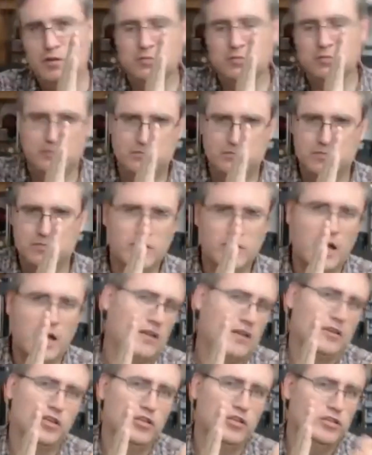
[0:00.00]
not
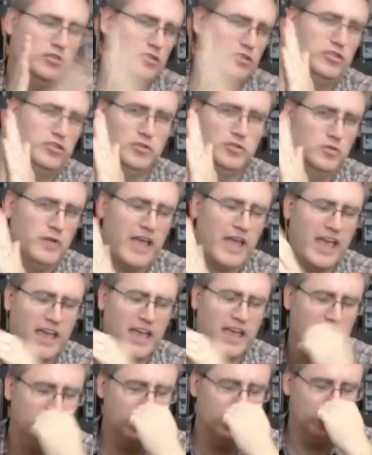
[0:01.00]
good to
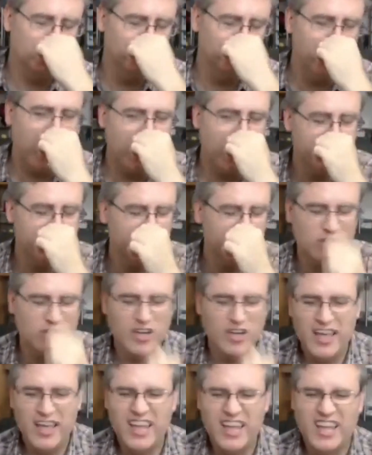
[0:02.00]
master.
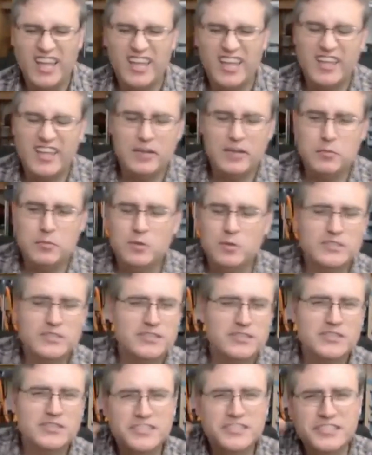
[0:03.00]
It was a
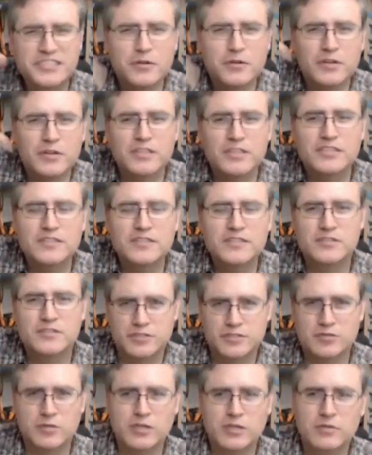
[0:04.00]
series of
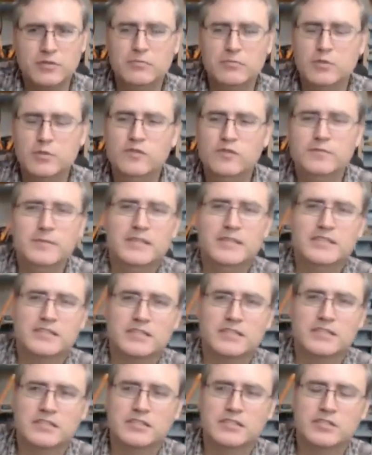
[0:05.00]
discrete movements
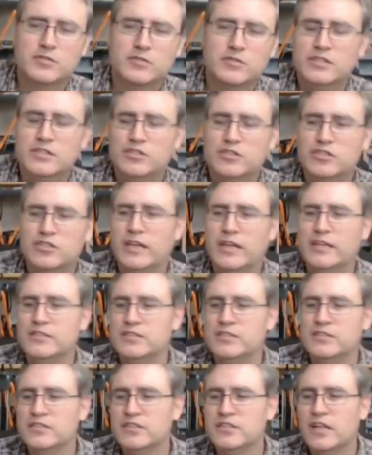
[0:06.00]
and discrete
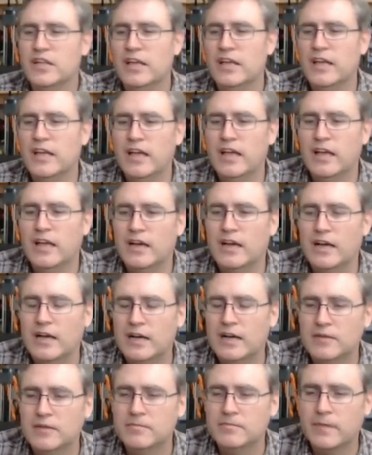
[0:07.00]
changes.
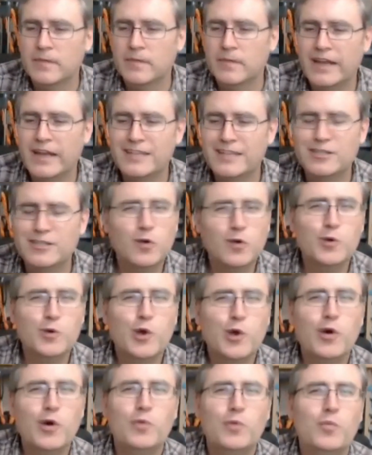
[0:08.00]
And I don't
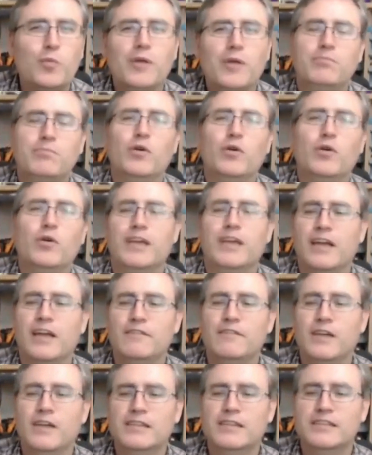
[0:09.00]
know at what point I
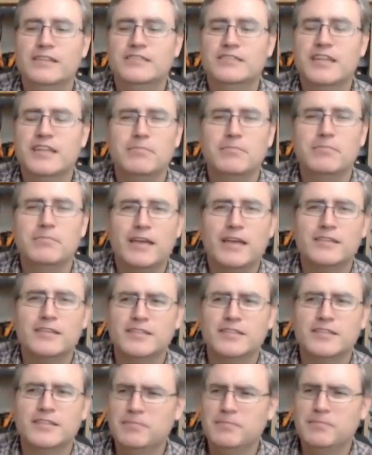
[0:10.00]
finally sat back and
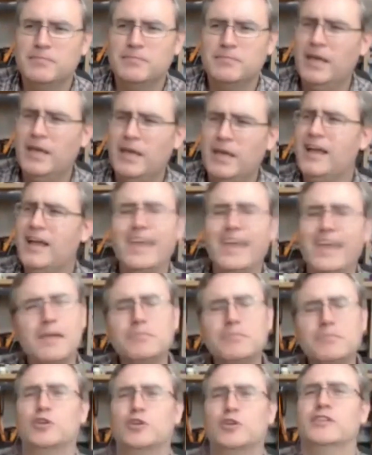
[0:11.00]
said, man, I am good
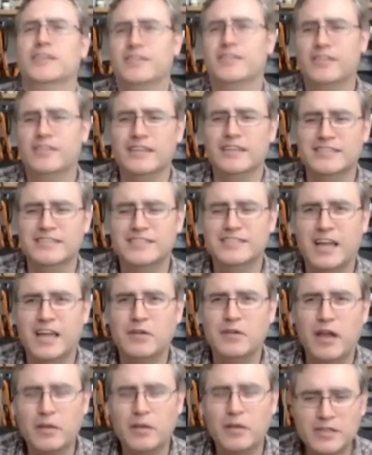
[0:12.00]
at this. I
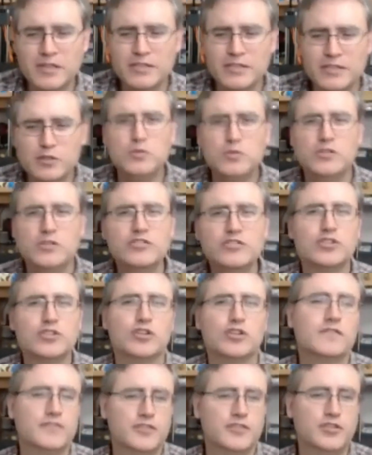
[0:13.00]
really do
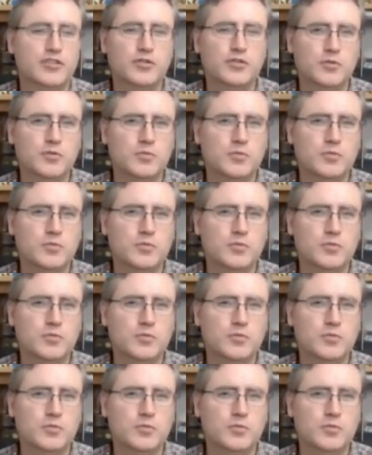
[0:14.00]
deserve to